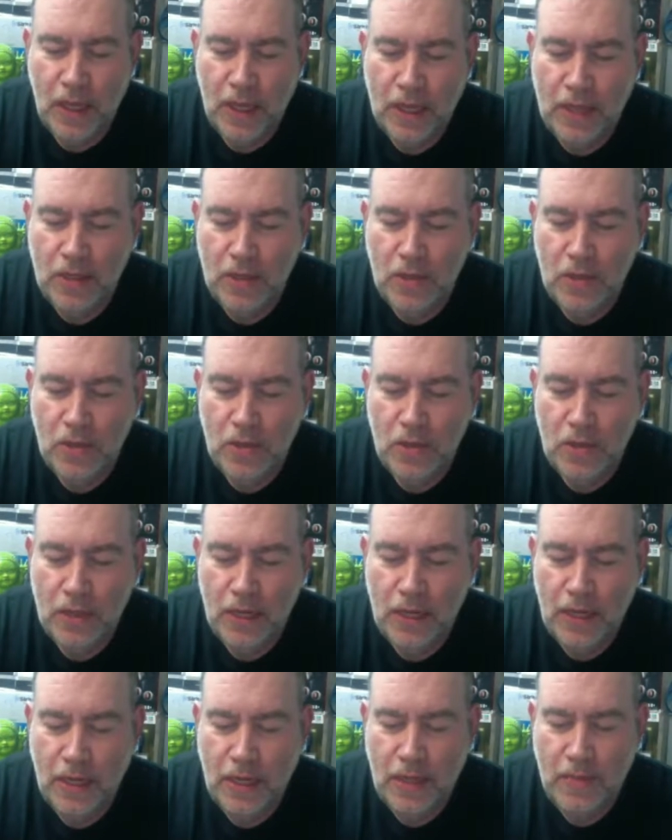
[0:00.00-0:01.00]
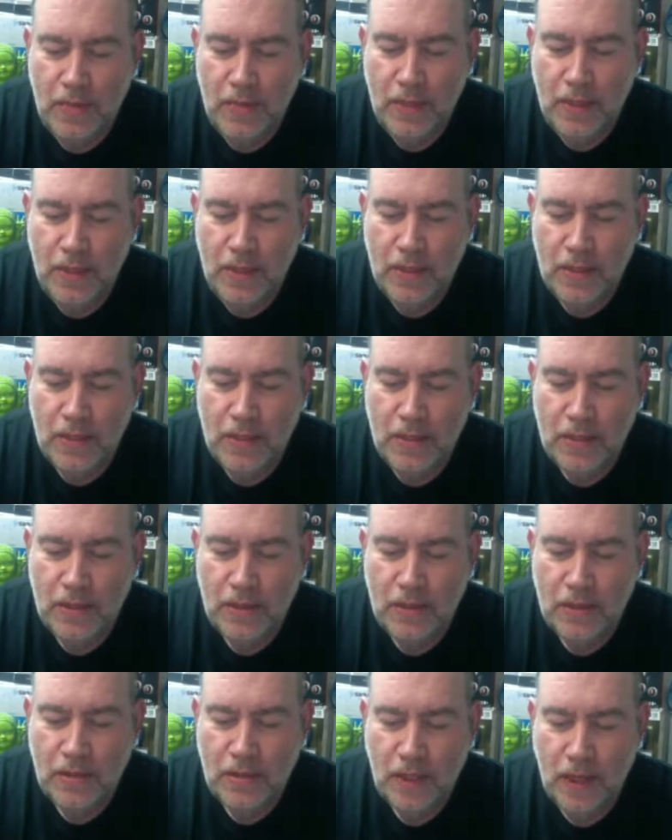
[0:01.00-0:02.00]
And her name
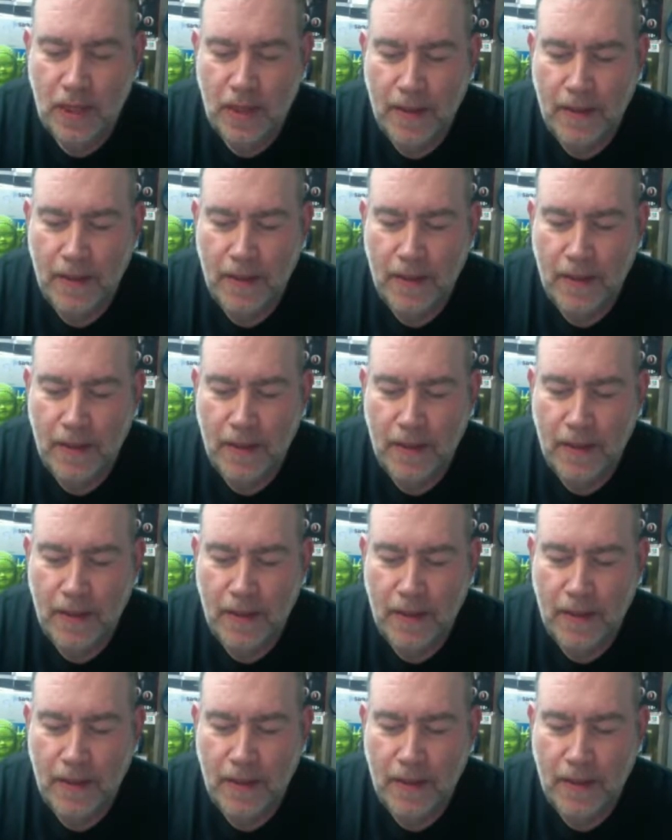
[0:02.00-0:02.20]
is